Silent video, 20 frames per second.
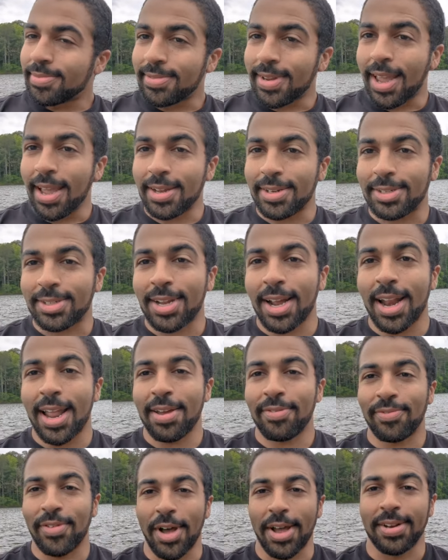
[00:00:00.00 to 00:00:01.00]
yeah, just kind of
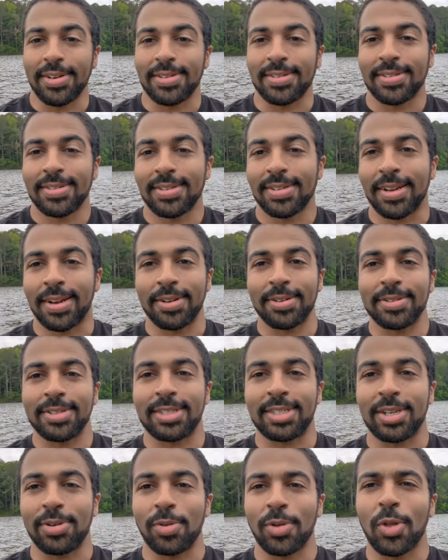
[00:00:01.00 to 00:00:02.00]
have fun. You know,
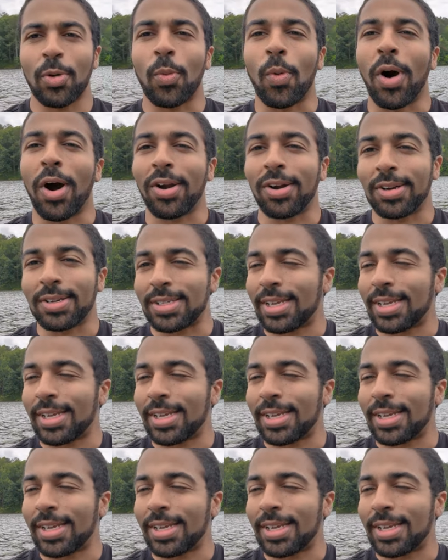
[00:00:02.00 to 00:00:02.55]
see where the water